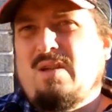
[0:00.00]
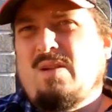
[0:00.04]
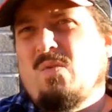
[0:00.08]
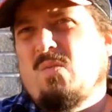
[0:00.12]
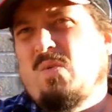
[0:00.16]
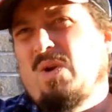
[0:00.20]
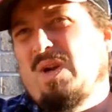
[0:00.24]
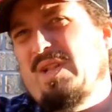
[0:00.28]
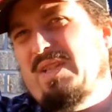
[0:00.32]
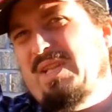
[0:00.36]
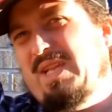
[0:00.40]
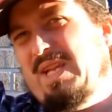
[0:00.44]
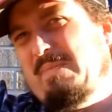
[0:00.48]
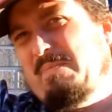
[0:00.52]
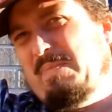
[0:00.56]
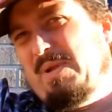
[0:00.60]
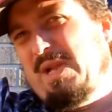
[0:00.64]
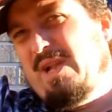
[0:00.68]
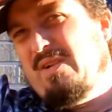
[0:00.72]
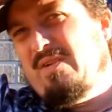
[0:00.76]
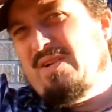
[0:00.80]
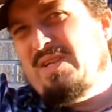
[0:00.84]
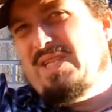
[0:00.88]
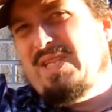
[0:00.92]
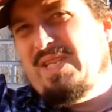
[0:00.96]
Well, the
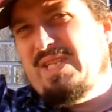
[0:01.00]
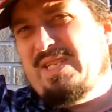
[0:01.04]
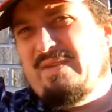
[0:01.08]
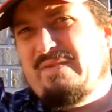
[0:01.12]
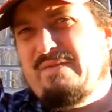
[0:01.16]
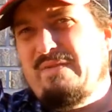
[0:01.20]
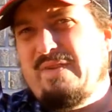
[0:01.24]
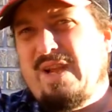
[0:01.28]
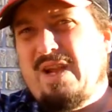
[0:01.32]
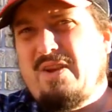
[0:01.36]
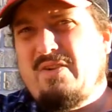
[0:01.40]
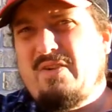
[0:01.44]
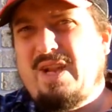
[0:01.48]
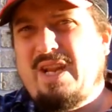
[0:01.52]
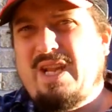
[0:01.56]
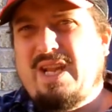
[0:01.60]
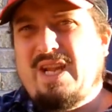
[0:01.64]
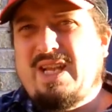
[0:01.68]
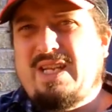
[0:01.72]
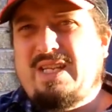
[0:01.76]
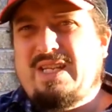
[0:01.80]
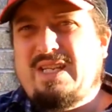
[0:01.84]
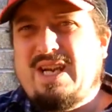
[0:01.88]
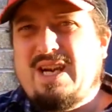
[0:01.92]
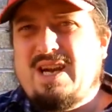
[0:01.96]
appearance is a very
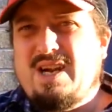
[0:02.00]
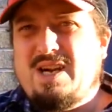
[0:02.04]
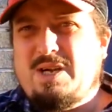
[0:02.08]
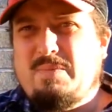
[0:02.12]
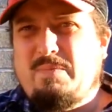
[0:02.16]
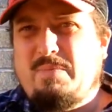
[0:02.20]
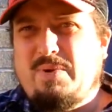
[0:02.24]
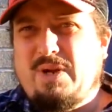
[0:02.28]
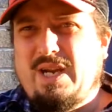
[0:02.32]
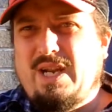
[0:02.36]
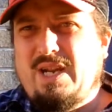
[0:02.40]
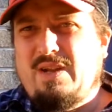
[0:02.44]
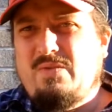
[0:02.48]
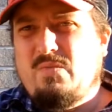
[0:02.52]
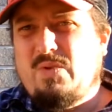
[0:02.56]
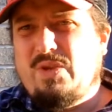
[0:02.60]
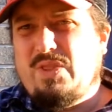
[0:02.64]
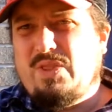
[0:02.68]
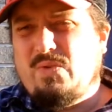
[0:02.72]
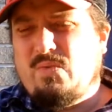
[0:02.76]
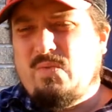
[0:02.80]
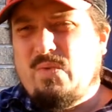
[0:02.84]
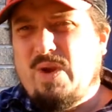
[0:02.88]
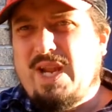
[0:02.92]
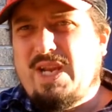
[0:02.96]
uh, dark brown with
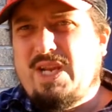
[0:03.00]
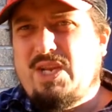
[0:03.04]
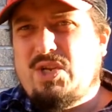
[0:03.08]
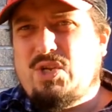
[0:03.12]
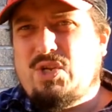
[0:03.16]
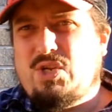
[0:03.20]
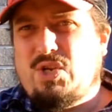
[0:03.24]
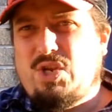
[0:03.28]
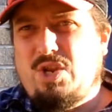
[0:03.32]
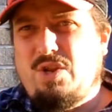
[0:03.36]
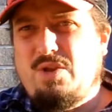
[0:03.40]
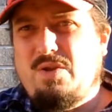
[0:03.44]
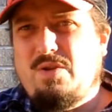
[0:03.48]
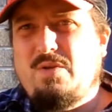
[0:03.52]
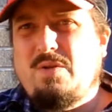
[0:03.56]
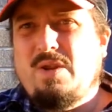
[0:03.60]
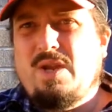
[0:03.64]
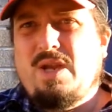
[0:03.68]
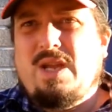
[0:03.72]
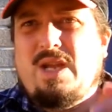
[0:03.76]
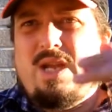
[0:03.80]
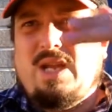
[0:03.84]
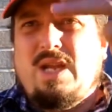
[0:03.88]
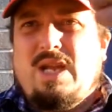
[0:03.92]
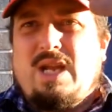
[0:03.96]
a reddish hue.
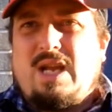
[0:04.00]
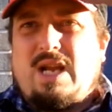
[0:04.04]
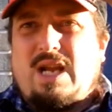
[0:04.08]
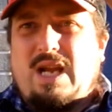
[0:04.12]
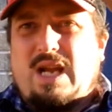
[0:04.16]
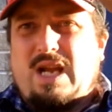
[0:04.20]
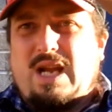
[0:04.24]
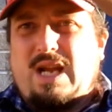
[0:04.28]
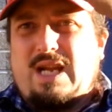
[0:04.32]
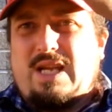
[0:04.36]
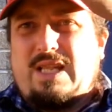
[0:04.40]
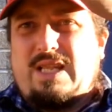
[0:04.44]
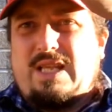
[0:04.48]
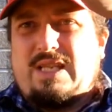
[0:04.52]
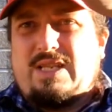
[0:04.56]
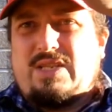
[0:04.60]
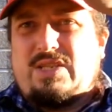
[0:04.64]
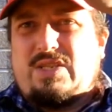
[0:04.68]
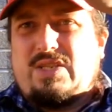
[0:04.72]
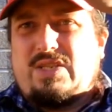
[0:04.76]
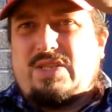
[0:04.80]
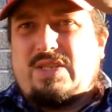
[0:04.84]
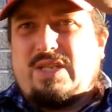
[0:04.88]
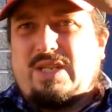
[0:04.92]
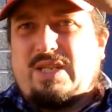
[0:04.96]
Uh, there's
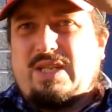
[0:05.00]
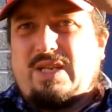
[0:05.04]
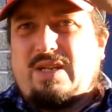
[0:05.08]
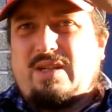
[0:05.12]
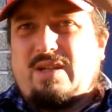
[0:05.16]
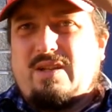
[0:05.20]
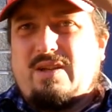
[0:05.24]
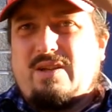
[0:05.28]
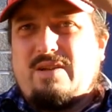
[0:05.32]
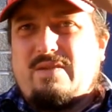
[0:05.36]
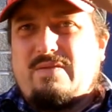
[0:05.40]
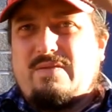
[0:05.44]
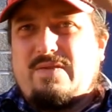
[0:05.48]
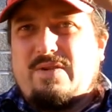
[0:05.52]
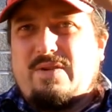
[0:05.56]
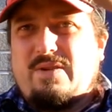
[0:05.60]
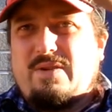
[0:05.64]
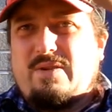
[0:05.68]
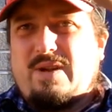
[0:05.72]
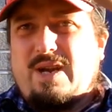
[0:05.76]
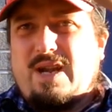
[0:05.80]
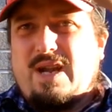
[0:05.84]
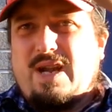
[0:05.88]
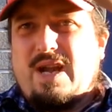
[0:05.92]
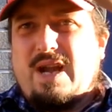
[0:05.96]
just a little
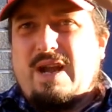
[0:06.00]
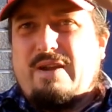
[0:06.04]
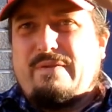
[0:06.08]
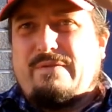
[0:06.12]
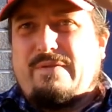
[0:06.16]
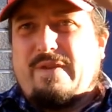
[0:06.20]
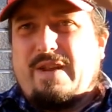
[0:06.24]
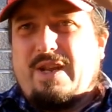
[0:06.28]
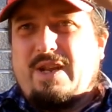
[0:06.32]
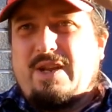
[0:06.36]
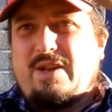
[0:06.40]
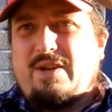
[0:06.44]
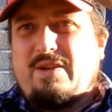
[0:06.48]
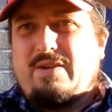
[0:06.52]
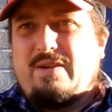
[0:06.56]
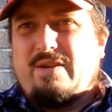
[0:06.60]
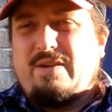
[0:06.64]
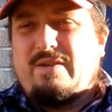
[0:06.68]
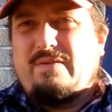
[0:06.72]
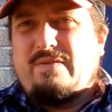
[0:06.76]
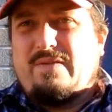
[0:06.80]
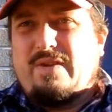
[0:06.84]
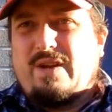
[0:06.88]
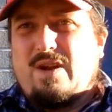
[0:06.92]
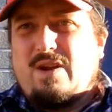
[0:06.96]
over uh, a finger
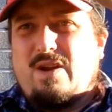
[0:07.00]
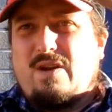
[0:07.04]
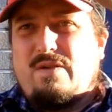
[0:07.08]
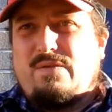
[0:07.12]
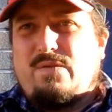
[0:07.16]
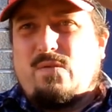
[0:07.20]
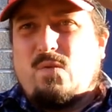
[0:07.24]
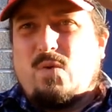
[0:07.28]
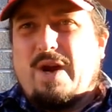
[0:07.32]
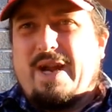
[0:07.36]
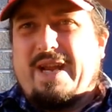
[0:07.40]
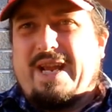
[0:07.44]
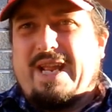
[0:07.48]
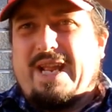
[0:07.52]
of uh, off-white